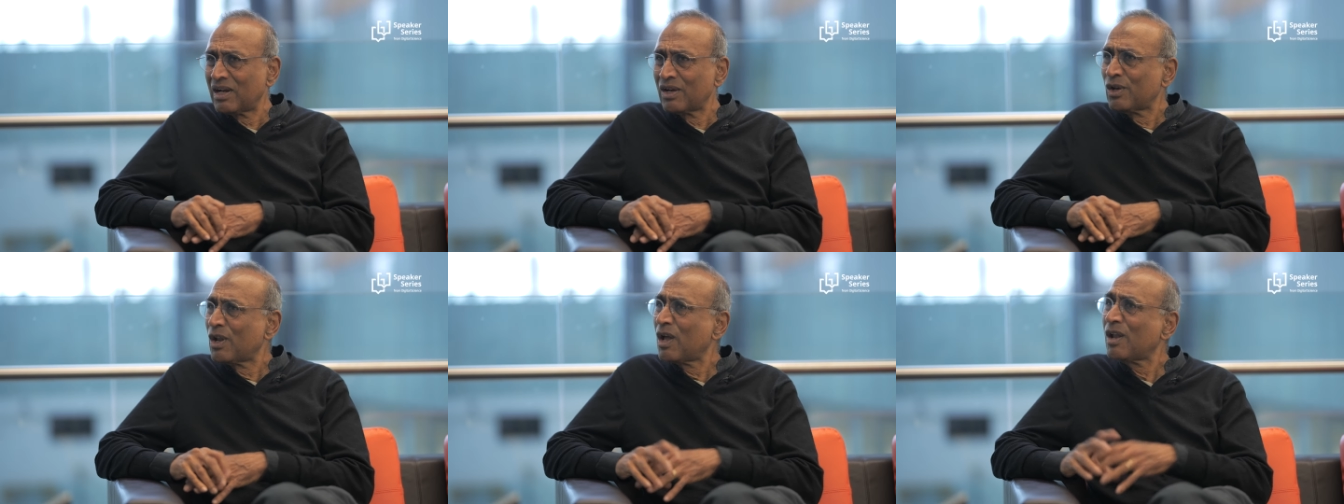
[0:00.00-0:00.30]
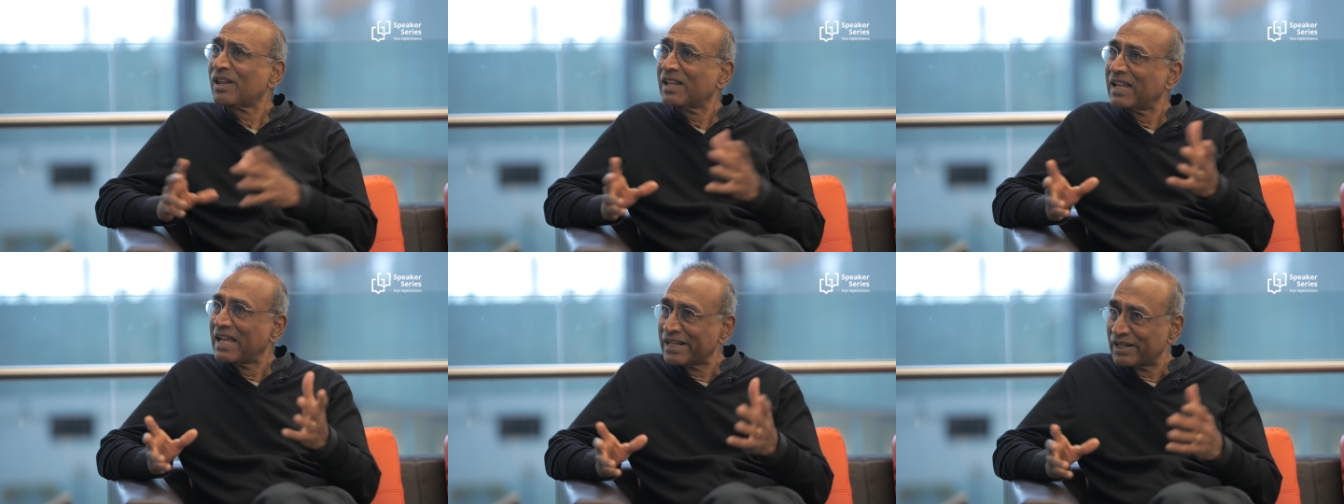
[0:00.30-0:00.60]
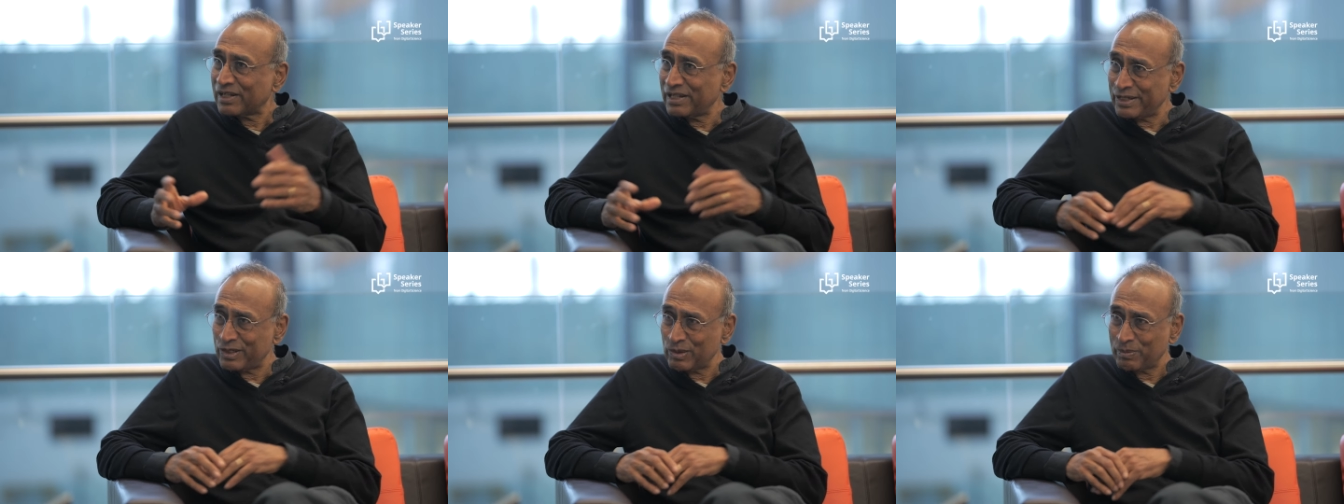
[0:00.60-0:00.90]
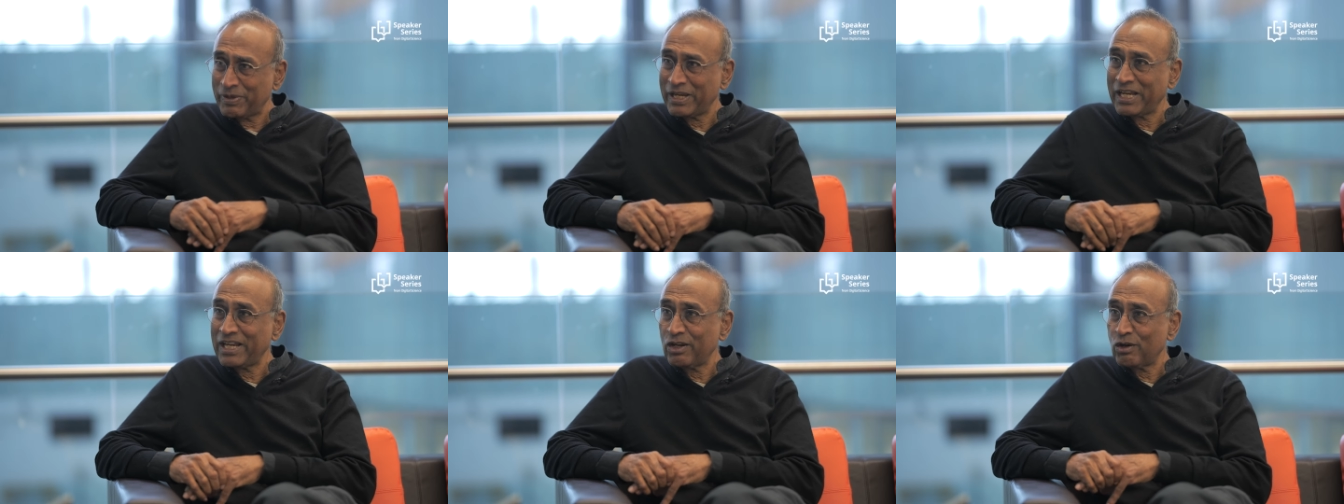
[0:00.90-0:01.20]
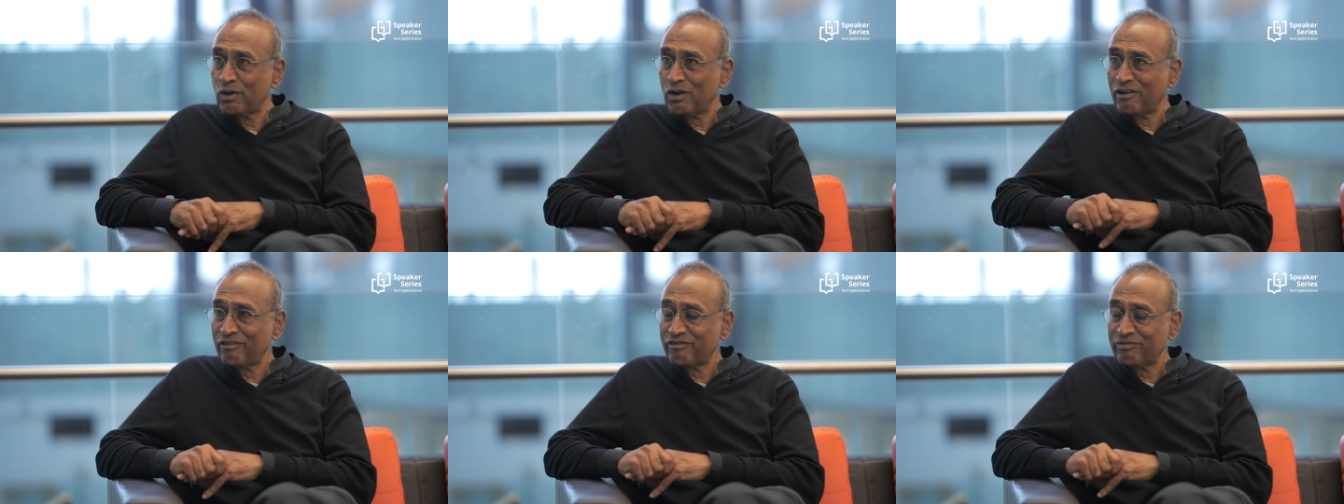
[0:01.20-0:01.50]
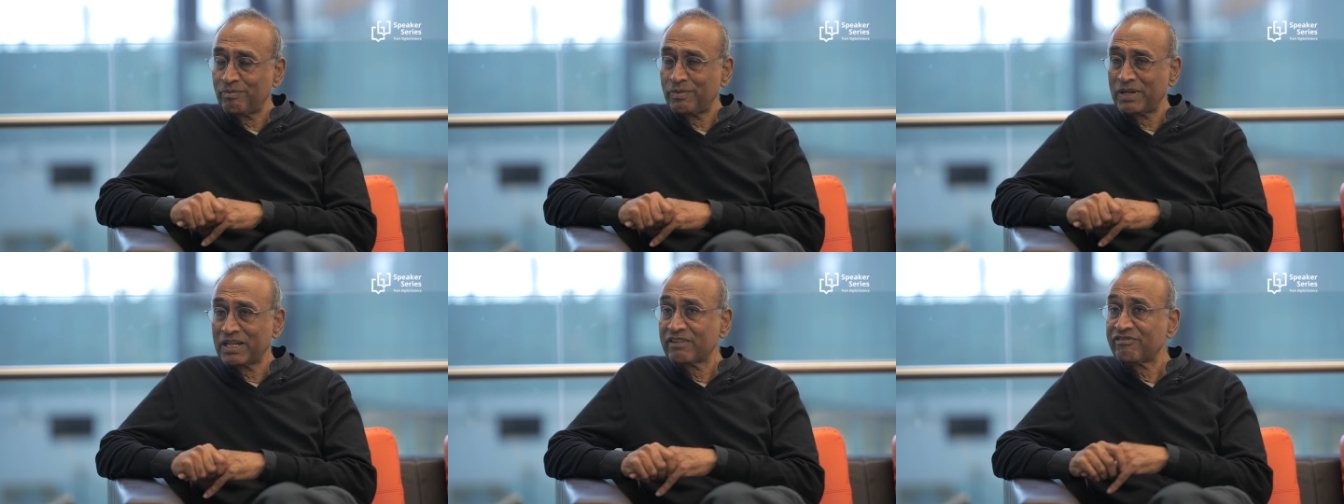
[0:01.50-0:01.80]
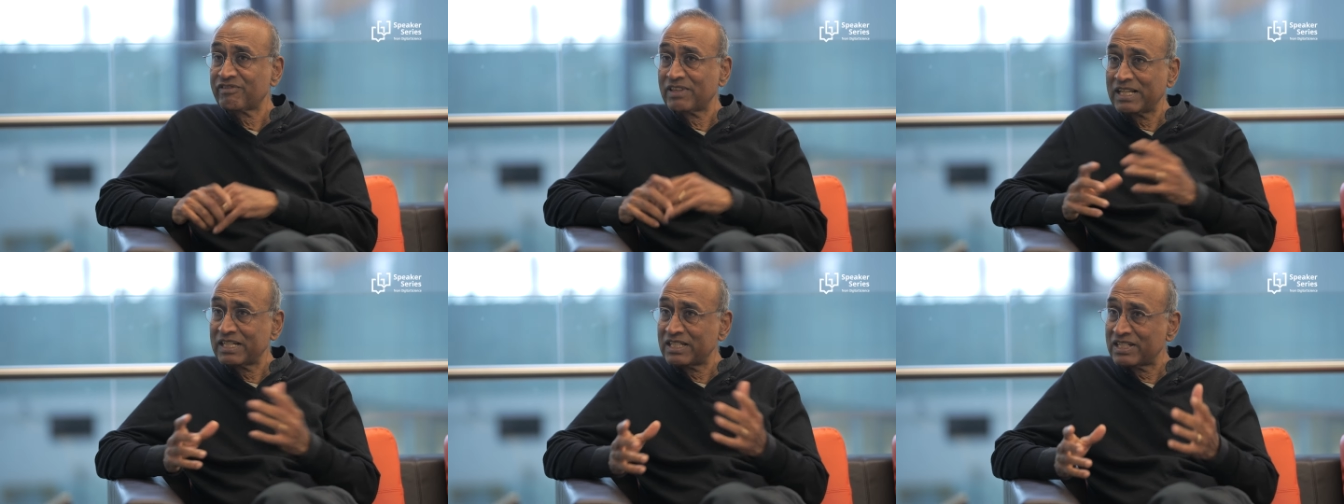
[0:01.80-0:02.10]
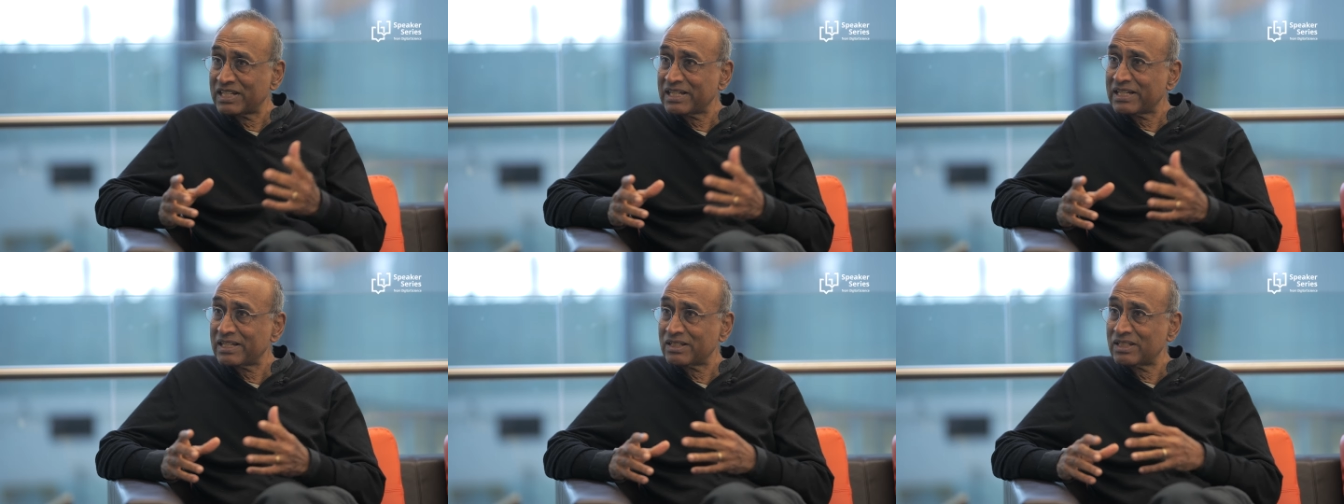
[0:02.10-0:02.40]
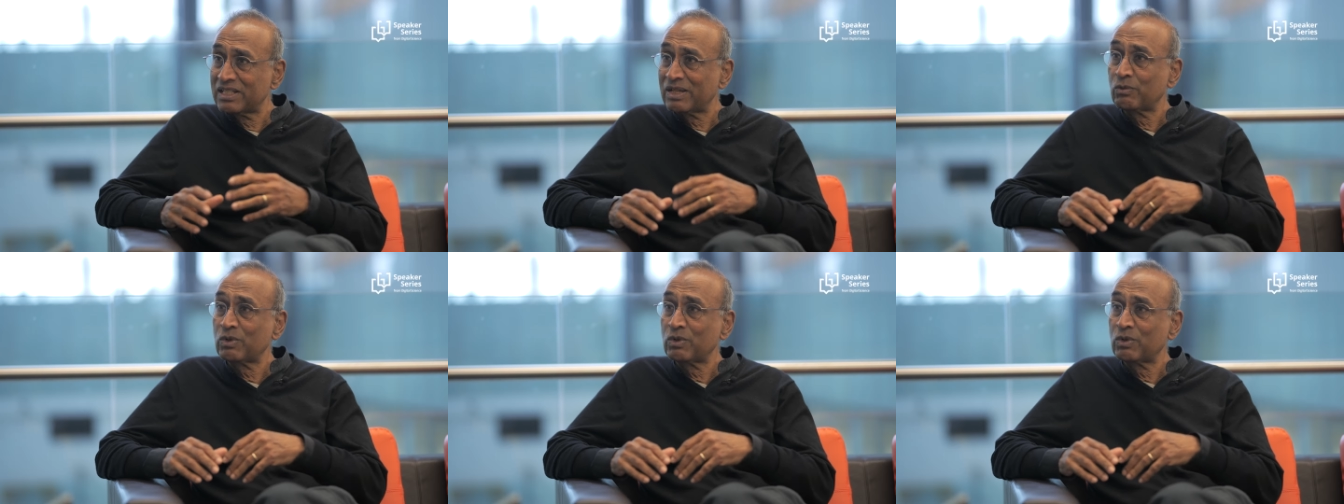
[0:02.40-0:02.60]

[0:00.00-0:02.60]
are not likely to pay off. Hmm. But if they did,